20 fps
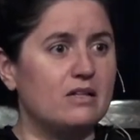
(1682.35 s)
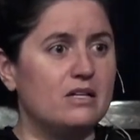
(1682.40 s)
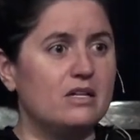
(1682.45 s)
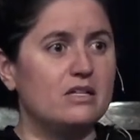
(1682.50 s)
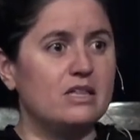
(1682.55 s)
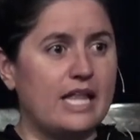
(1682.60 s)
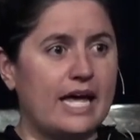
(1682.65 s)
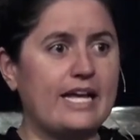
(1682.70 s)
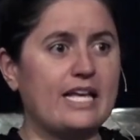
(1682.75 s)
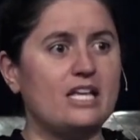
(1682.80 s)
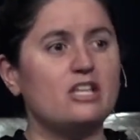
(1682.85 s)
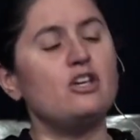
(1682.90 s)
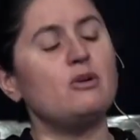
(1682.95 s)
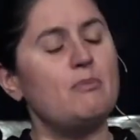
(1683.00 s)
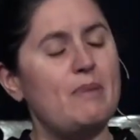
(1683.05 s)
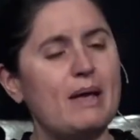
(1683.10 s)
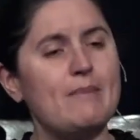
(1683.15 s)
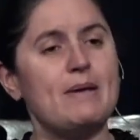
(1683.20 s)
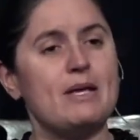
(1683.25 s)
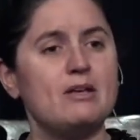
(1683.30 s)
Like you
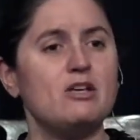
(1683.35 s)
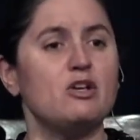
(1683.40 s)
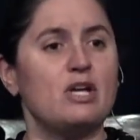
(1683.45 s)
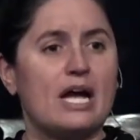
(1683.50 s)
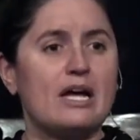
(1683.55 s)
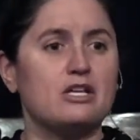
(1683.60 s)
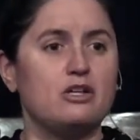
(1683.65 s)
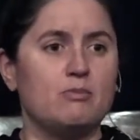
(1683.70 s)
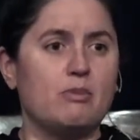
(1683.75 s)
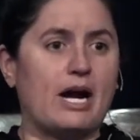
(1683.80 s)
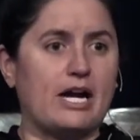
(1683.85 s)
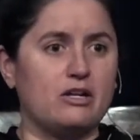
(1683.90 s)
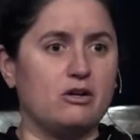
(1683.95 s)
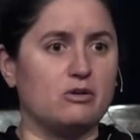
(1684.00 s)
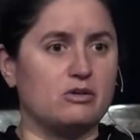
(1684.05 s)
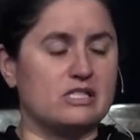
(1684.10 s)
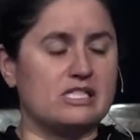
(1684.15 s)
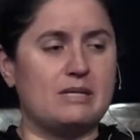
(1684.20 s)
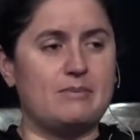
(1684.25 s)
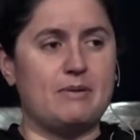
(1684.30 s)
maybe yeah you brought your own
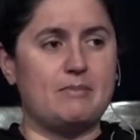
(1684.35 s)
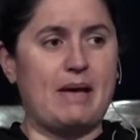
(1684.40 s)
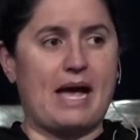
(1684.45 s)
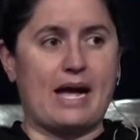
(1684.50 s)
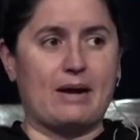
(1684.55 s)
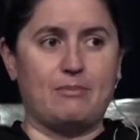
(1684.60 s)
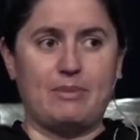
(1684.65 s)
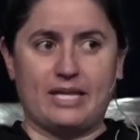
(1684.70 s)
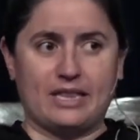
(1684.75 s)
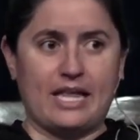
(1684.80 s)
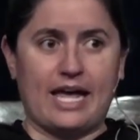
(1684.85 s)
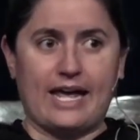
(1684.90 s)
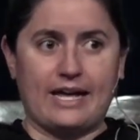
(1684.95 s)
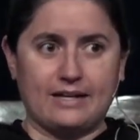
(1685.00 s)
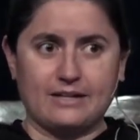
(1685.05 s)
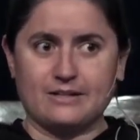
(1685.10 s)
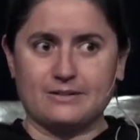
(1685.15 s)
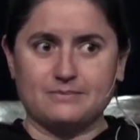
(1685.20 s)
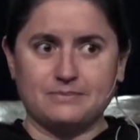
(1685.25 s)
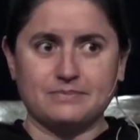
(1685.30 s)
sleeping bag, but
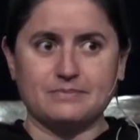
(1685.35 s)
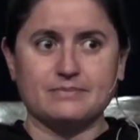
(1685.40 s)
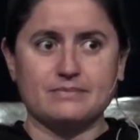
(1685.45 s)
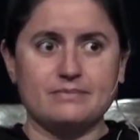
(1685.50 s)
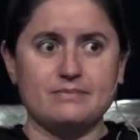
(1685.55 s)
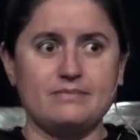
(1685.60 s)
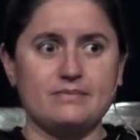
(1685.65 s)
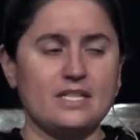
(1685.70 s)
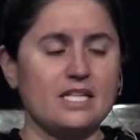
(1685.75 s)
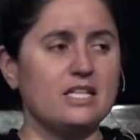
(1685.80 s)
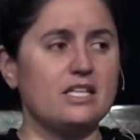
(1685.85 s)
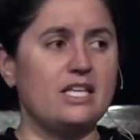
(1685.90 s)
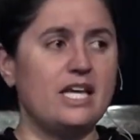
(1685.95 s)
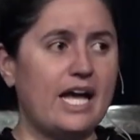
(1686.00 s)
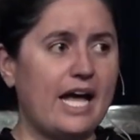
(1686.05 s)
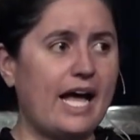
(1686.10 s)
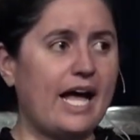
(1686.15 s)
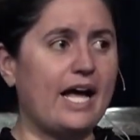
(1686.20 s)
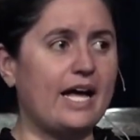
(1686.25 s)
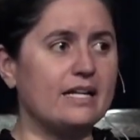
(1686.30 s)
like you
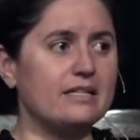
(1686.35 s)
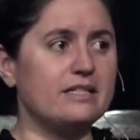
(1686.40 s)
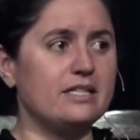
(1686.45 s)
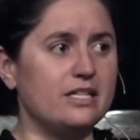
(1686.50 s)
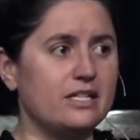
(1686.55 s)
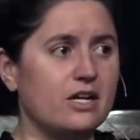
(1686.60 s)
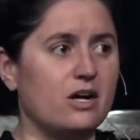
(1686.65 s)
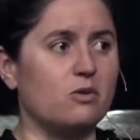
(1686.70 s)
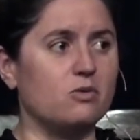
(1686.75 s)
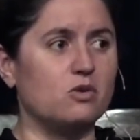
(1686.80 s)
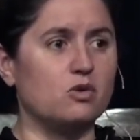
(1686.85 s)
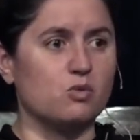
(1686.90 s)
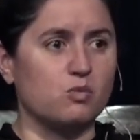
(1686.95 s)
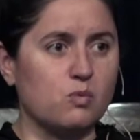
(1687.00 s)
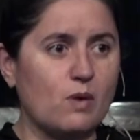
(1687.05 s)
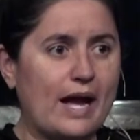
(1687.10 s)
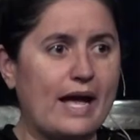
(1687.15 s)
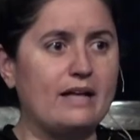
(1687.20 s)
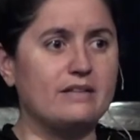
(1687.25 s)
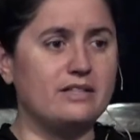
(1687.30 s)
had you know,
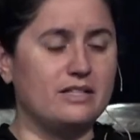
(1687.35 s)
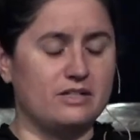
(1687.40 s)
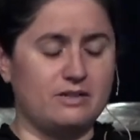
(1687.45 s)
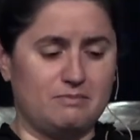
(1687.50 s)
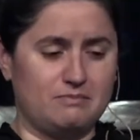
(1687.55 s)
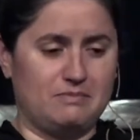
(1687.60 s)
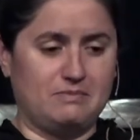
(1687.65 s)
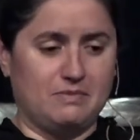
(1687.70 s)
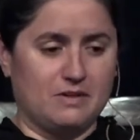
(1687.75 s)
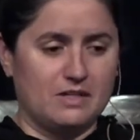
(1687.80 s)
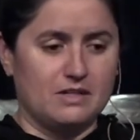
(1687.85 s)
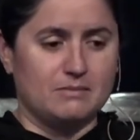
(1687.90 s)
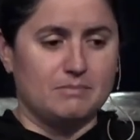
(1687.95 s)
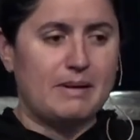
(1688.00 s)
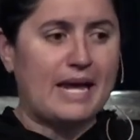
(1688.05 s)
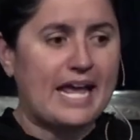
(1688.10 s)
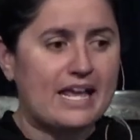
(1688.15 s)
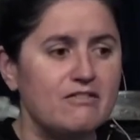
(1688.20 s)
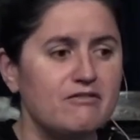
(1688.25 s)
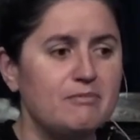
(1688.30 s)
you know
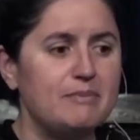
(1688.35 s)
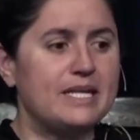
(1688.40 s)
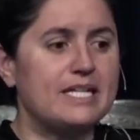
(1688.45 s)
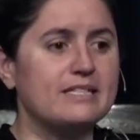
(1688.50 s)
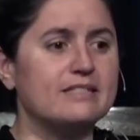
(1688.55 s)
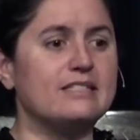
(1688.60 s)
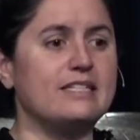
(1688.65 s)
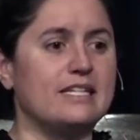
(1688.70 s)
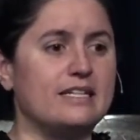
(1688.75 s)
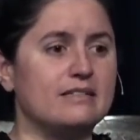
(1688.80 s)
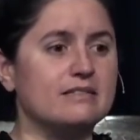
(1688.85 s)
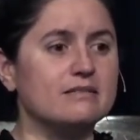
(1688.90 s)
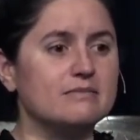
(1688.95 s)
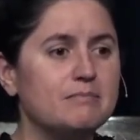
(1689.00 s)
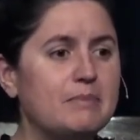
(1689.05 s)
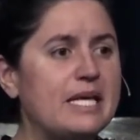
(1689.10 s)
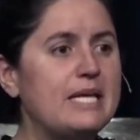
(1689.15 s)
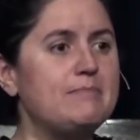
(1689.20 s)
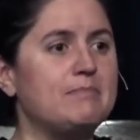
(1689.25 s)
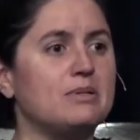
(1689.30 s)
pavement and
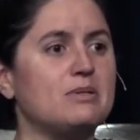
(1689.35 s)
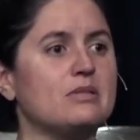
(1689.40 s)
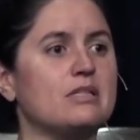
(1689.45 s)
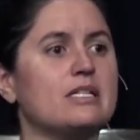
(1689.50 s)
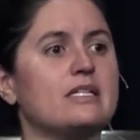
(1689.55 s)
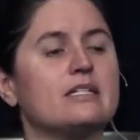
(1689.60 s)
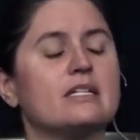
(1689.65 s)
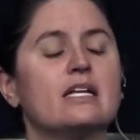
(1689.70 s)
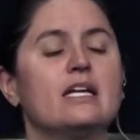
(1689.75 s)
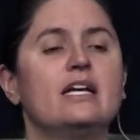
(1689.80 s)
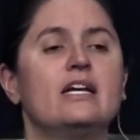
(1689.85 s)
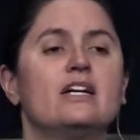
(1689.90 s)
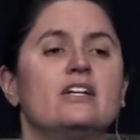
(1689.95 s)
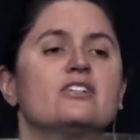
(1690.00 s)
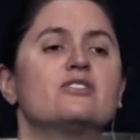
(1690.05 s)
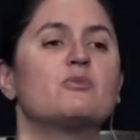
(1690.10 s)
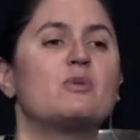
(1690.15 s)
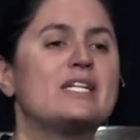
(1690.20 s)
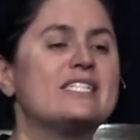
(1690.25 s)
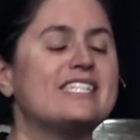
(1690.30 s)
people and
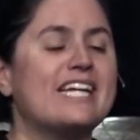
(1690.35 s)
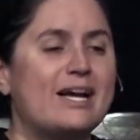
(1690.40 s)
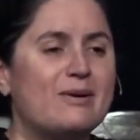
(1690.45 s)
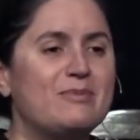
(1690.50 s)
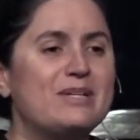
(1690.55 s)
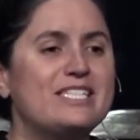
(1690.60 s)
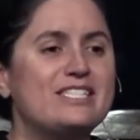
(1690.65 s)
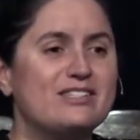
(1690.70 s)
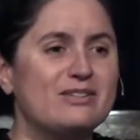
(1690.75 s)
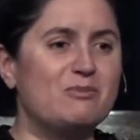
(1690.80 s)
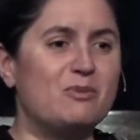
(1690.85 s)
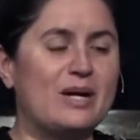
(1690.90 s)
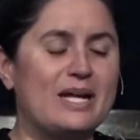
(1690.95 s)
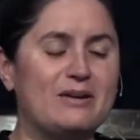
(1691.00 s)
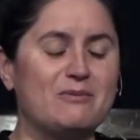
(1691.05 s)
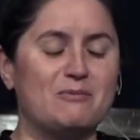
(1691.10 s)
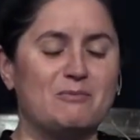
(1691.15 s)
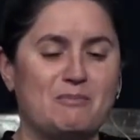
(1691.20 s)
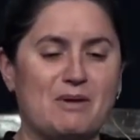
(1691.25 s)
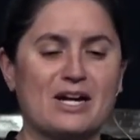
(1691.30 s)
one time we,
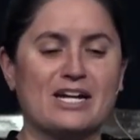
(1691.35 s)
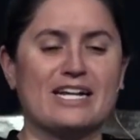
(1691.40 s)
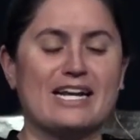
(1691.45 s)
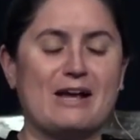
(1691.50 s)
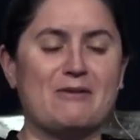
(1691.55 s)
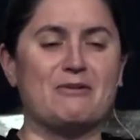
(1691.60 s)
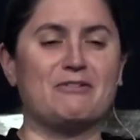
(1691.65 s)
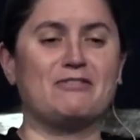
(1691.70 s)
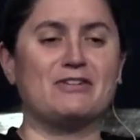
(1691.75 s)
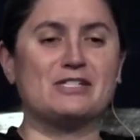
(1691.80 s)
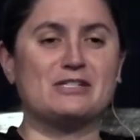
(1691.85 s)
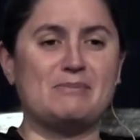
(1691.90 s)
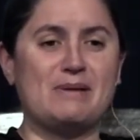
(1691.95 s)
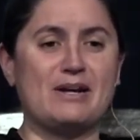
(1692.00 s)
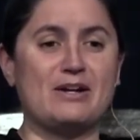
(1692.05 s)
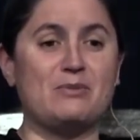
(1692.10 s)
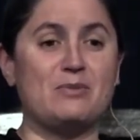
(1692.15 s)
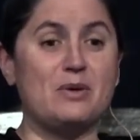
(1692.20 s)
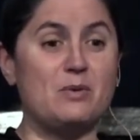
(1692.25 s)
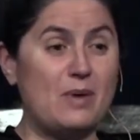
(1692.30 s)
when Mark and I were first
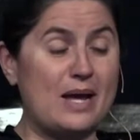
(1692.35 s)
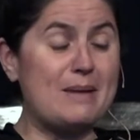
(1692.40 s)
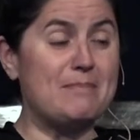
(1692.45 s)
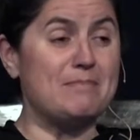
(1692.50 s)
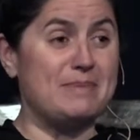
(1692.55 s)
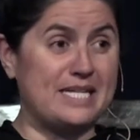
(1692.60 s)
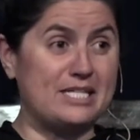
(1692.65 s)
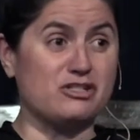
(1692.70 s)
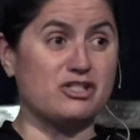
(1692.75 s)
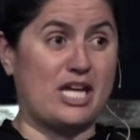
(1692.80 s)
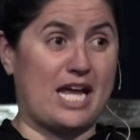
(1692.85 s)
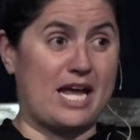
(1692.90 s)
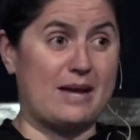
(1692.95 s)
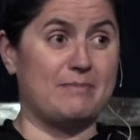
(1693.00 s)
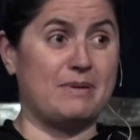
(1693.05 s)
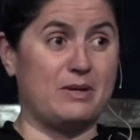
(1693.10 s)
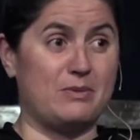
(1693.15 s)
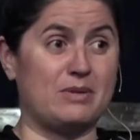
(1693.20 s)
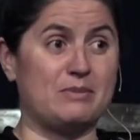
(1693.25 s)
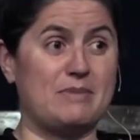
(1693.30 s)
married, we went beach
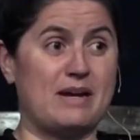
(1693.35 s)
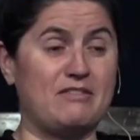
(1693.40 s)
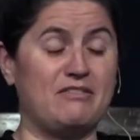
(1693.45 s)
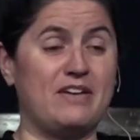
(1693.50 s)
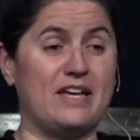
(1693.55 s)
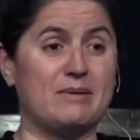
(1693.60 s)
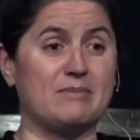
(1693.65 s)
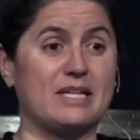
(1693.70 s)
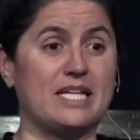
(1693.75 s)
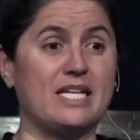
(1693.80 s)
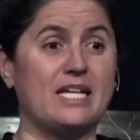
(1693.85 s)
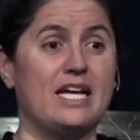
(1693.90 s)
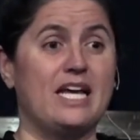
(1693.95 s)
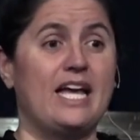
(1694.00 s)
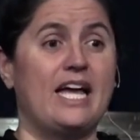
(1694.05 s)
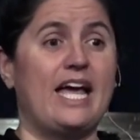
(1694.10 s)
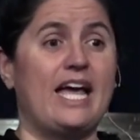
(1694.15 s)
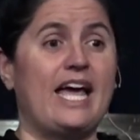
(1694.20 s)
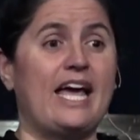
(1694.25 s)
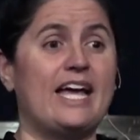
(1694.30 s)
camping with my family,
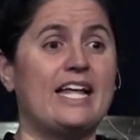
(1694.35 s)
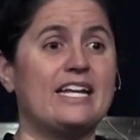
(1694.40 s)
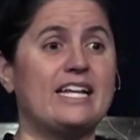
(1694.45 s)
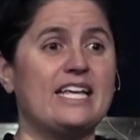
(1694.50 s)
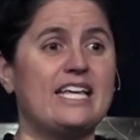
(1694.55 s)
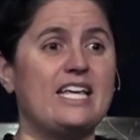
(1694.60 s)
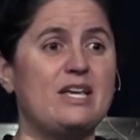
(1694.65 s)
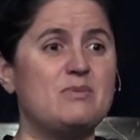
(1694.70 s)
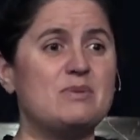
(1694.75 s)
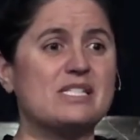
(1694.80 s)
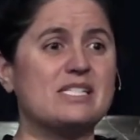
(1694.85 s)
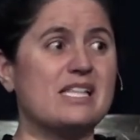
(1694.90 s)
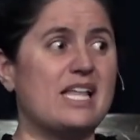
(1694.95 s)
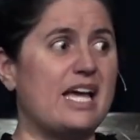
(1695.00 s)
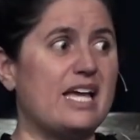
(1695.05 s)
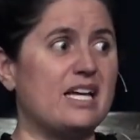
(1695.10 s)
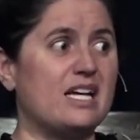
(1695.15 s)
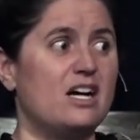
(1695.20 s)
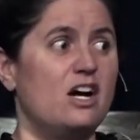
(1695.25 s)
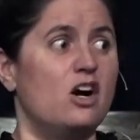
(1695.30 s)
and he was
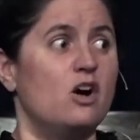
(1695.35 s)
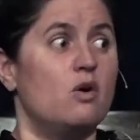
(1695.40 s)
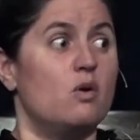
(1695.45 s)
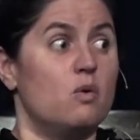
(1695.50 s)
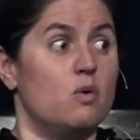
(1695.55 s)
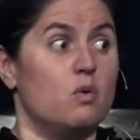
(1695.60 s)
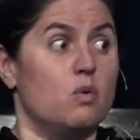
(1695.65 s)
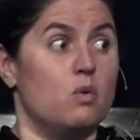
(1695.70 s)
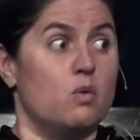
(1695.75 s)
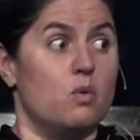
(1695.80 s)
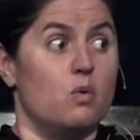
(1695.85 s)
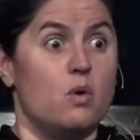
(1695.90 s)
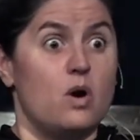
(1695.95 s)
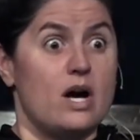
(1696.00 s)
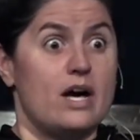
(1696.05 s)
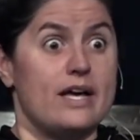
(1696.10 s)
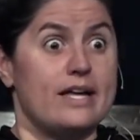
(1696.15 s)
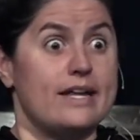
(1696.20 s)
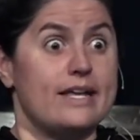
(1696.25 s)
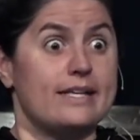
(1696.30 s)
like,
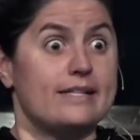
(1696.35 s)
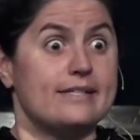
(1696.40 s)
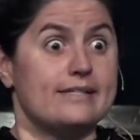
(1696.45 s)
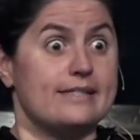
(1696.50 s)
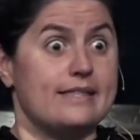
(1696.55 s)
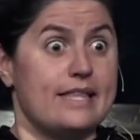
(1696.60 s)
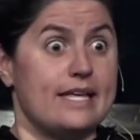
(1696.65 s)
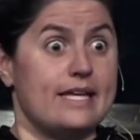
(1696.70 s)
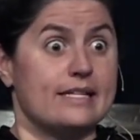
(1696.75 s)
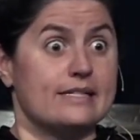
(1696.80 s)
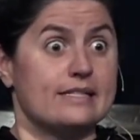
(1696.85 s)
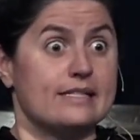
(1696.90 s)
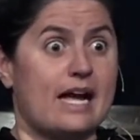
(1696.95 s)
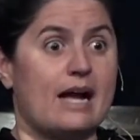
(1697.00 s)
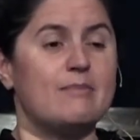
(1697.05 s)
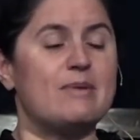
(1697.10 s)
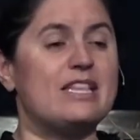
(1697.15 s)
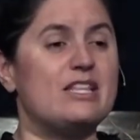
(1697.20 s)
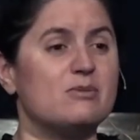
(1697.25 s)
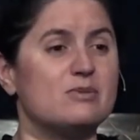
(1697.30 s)
what is this? I
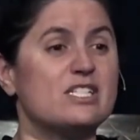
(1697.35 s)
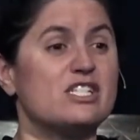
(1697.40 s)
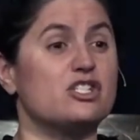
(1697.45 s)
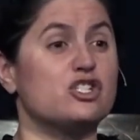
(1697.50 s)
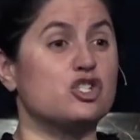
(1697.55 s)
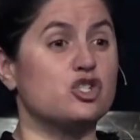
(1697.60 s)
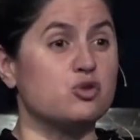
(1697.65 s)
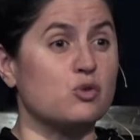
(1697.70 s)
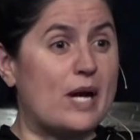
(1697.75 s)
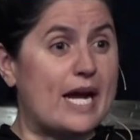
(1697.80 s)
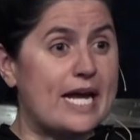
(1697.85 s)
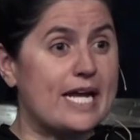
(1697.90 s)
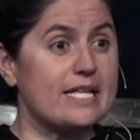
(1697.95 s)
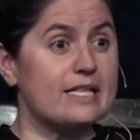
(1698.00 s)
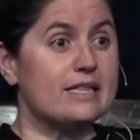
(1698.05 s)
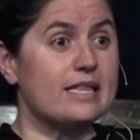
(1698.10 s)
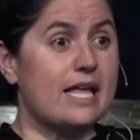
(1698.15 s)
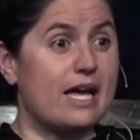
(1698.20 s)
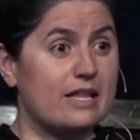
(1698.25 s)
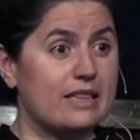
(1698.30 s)
mean, there was a
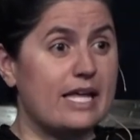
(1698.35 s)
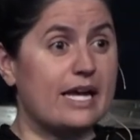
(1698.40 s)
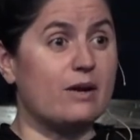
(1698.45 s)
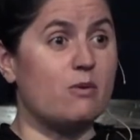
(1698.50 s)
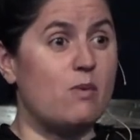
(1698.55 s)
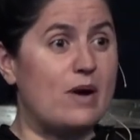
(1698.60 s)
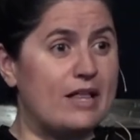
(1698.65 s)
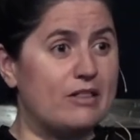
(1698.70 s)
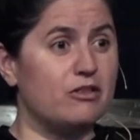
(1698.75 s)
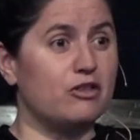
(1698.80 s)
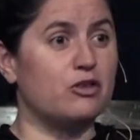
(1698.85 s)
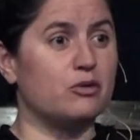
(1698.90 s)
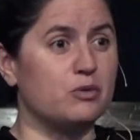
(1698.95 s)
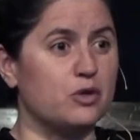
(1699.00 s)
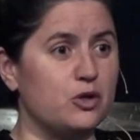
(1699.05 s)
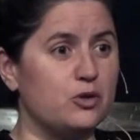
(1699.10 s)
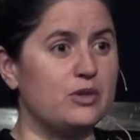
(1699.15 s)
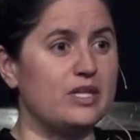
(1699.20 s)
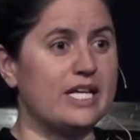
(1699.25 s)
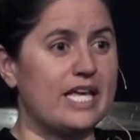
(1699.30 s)
train that like went
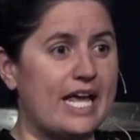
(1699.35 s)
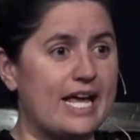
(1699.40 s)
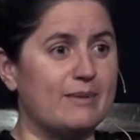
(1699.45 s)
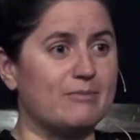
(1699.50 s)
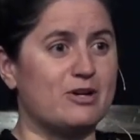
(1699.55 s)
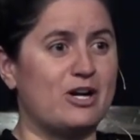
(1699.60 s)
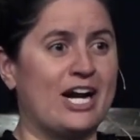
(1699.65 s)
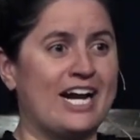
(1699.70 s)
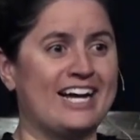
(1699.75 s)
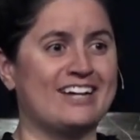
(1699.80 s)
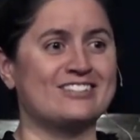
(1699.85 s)
through the campground